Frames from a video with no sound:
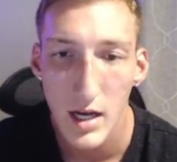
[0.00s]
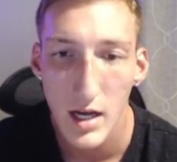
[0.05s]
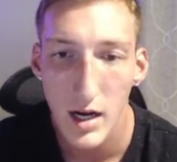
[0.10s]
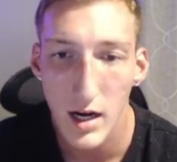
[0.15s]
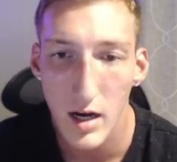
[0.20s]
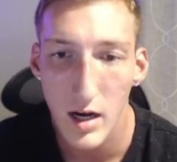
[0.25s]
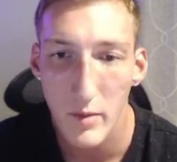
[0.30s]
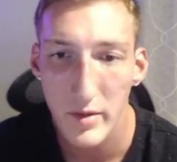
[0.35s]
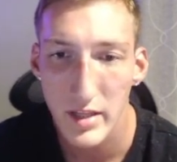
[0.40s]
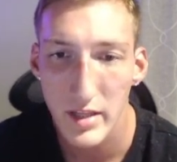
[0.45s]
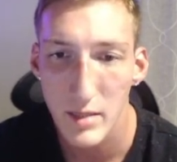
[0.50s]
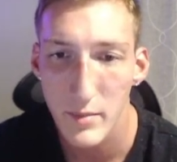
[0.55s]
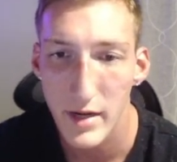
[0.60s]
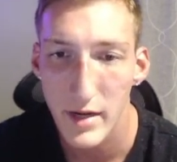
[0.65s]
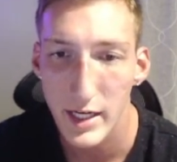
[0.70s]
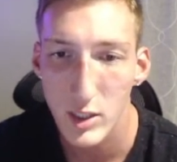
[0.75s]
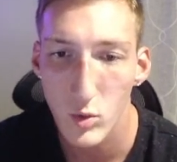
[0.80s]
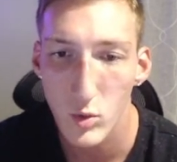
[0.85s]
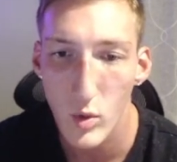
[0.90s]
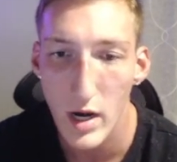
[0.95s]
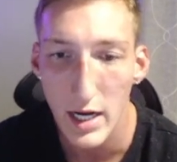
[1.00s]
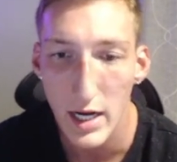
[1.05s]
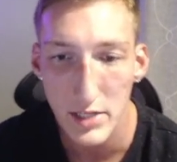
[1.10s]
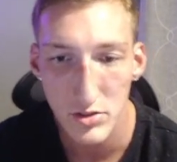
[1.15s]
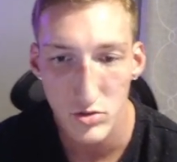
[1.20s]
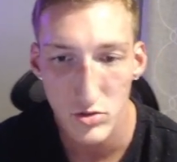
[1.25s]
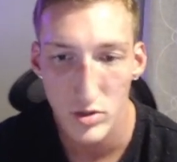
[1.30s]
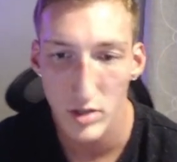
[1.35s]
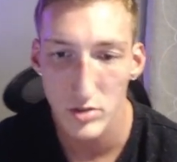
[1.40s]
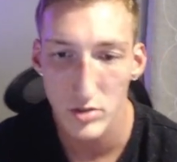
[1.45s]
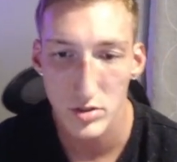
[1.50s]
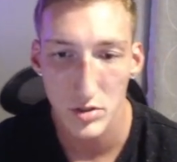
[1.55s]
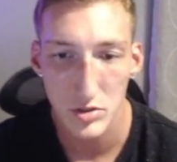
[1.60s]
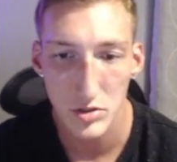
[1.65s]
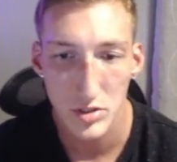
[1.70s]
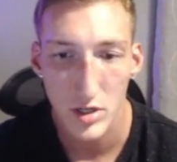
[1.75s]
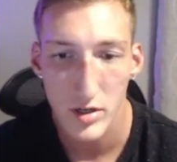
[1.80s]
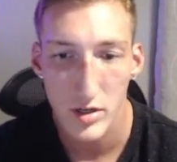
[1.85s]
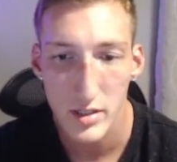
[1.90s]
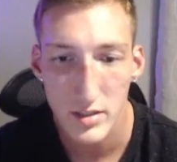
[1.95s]
Um, and then my quads are also
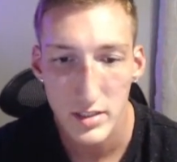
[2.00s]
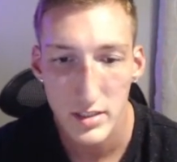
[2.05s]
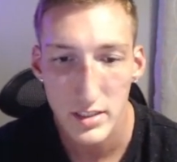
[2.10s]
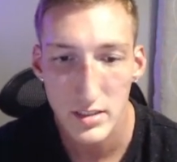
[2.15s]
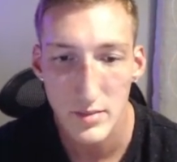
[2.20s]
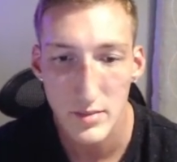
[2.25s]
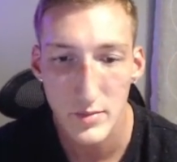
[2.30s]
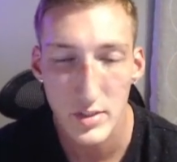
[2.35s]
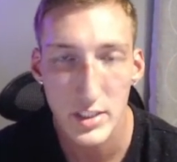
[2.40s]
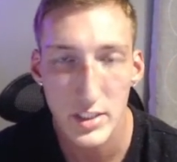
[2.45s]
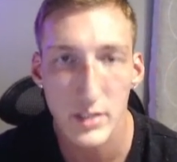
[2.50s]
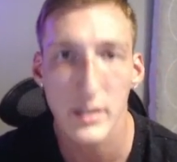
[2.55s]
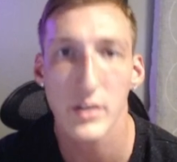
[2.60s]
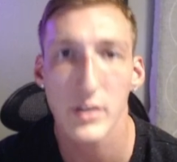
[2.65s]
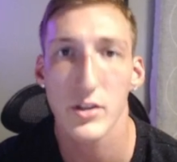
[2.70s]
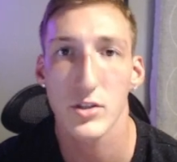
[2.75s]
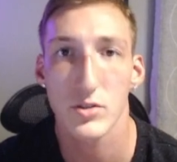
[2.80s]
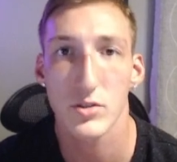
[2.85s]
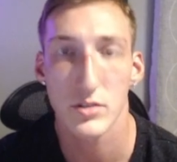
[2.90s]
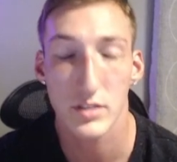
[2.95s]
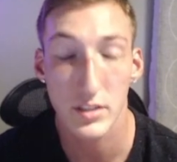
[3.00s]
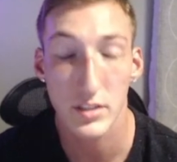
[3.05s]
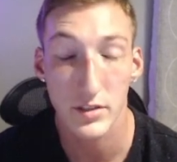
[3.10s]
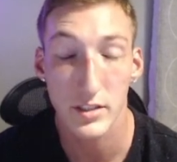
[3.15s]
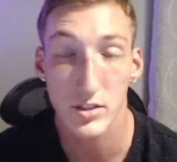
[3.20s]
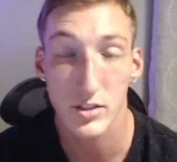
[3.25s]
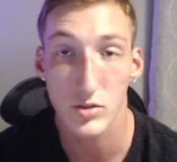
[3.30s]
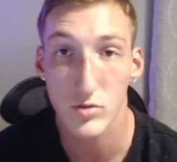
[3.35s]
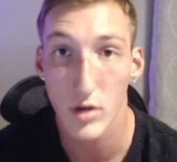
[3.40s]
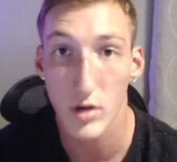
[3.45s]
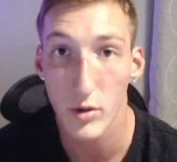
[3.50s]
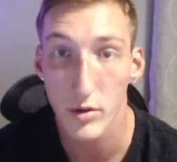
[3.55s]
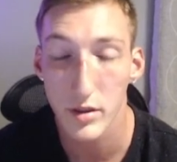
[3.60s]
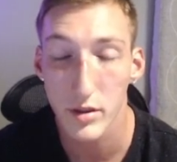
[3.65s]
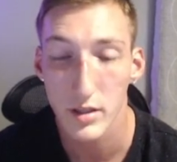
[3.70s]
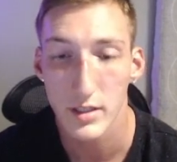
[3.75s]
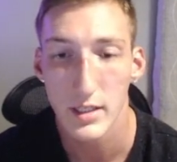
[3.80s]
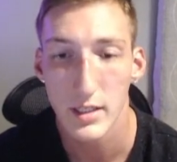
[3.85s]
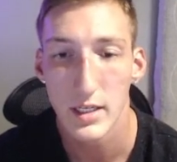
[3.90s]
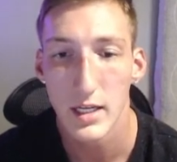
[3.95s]
starting to see some serious serious
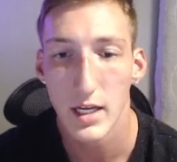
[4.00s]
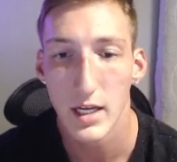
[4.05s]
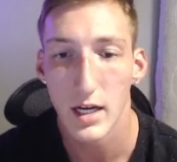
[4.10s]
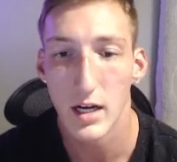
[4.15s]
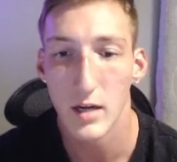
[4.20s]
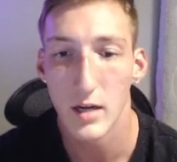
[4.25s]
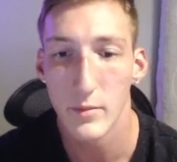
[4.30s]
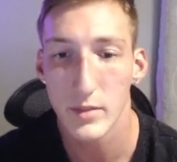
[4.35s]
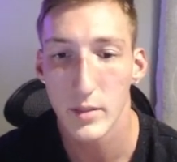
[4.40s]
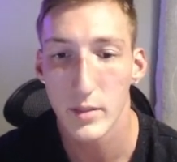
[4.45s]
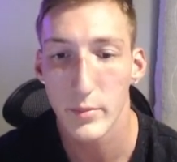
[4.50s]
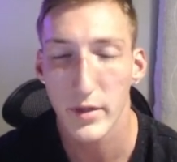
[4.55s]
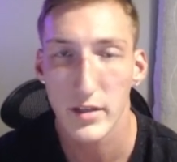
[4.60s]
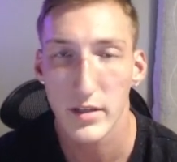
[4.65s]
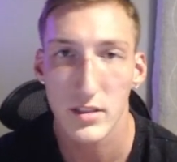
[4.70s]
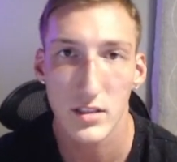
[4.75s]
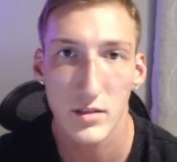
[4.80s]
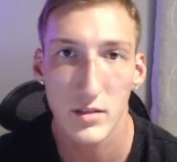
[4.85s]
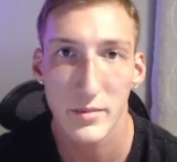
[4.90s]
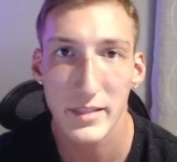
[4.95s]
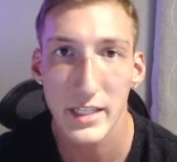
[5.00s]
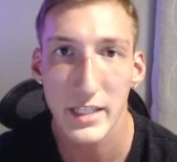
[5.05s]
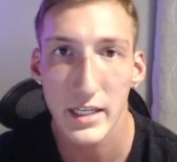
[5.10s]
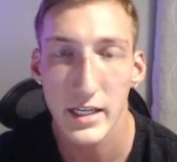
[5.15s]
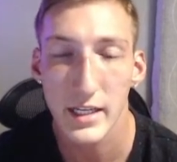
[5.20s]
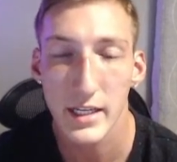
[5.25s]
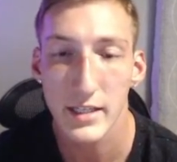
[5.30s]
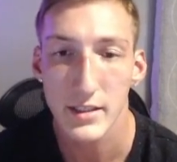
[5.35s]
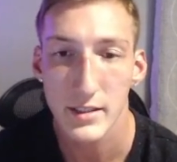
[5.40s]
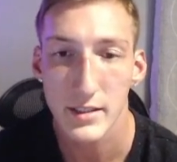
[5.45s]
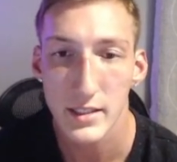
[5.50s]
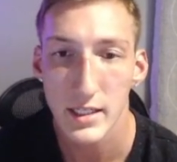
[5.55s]
growth um, compared to the beginning.